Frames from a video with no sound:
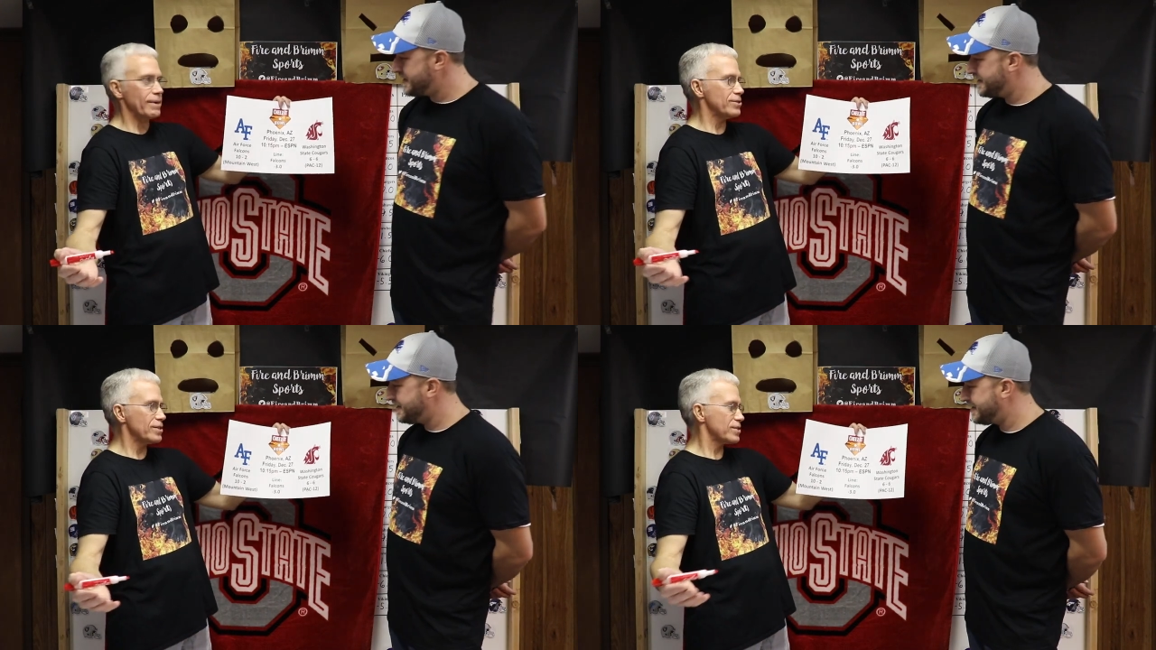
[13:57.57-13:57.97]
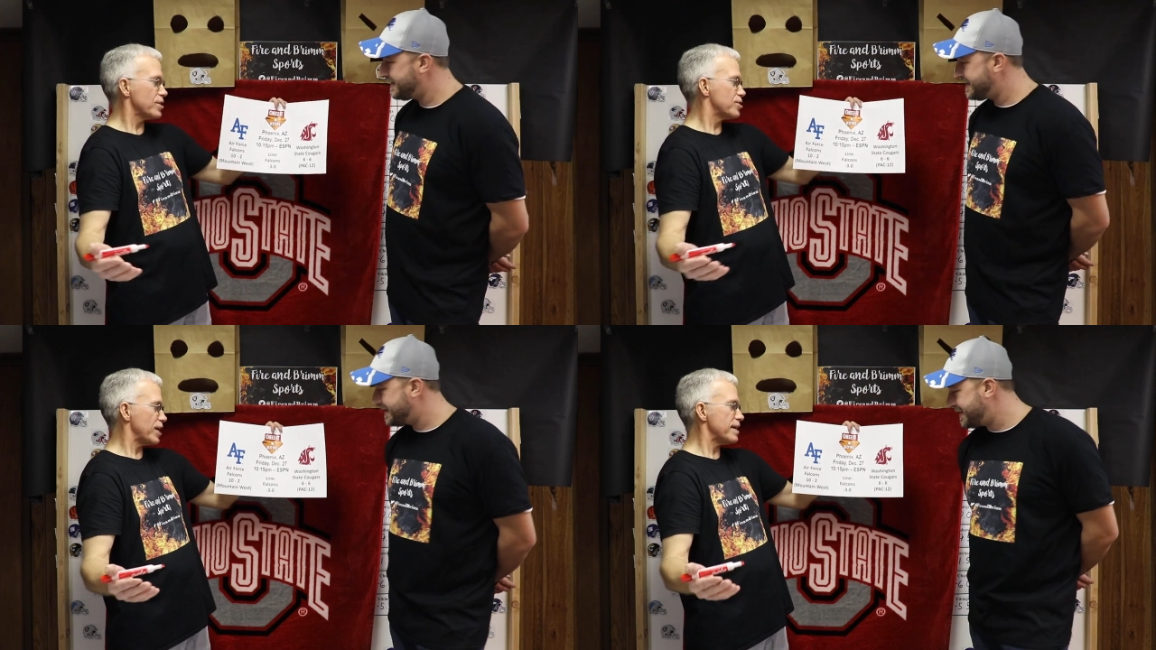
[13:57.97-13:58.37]
Speaker 1: I mean,
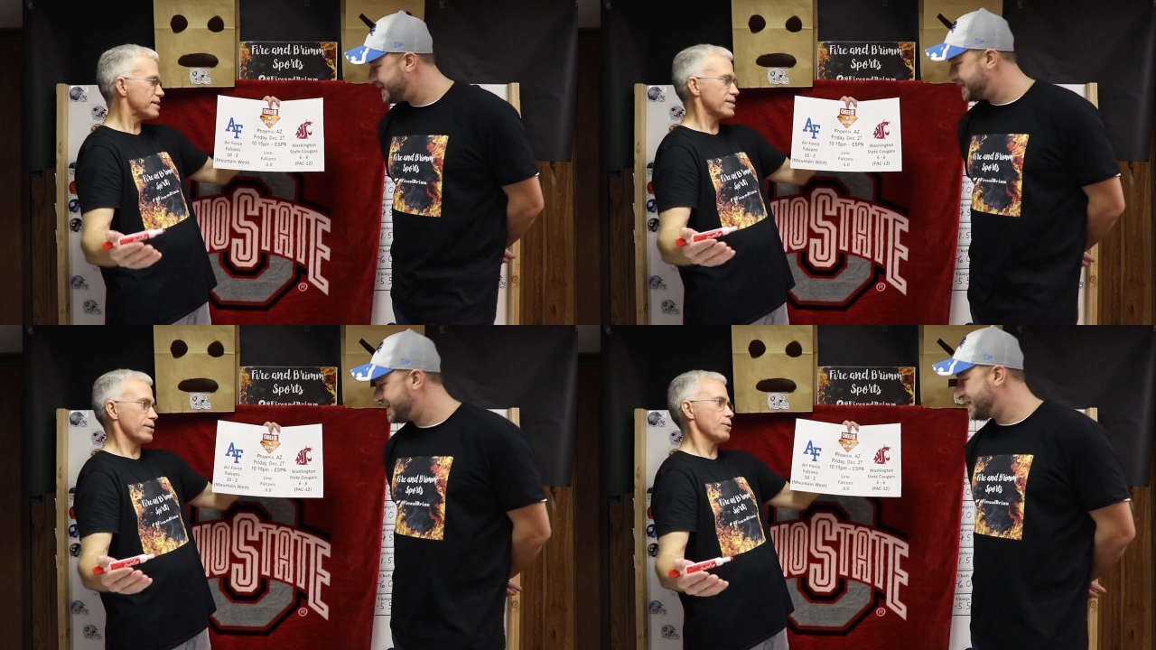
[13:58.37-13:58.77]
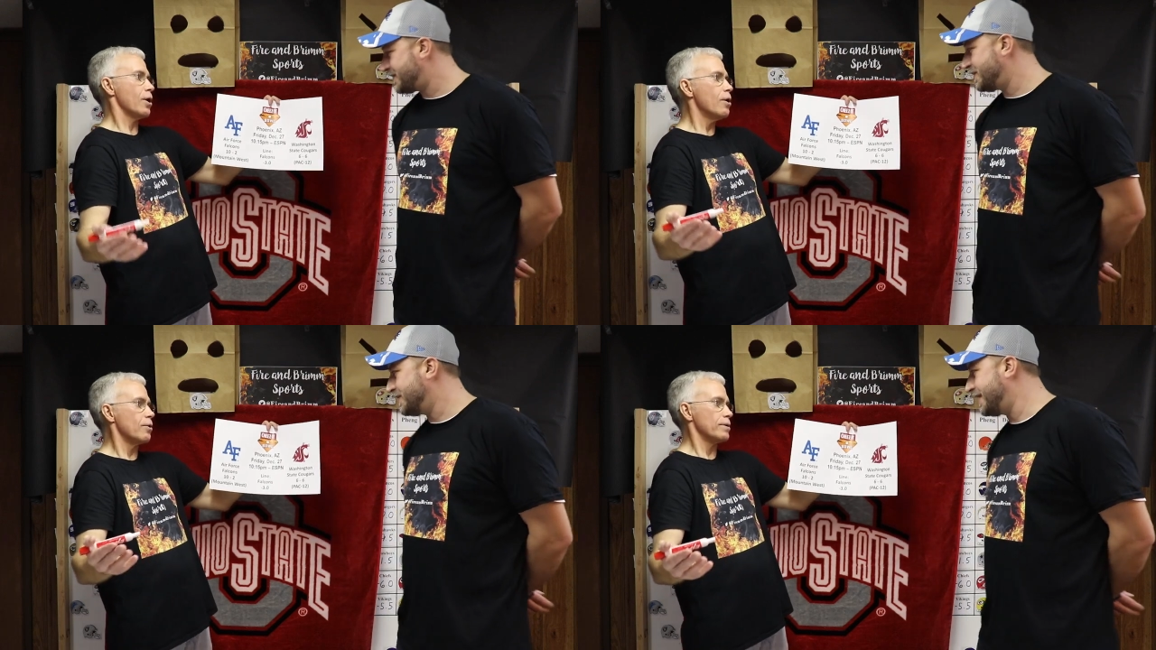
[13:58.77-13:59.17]
just the Cheez-Its
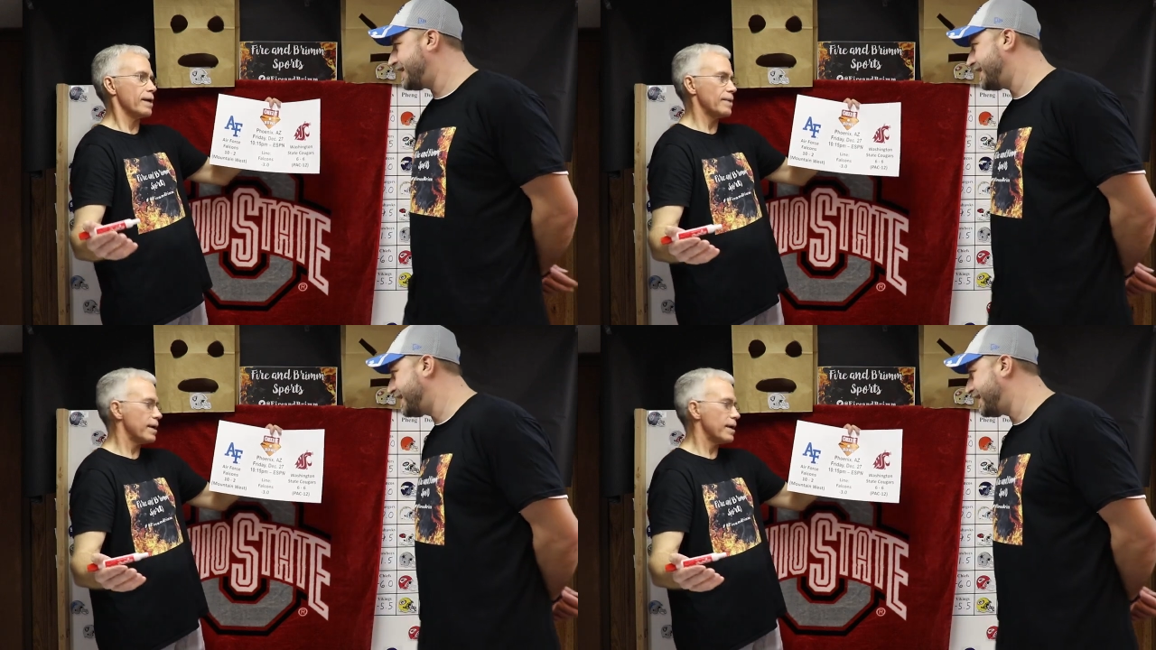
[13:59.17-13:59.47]
alone. Right.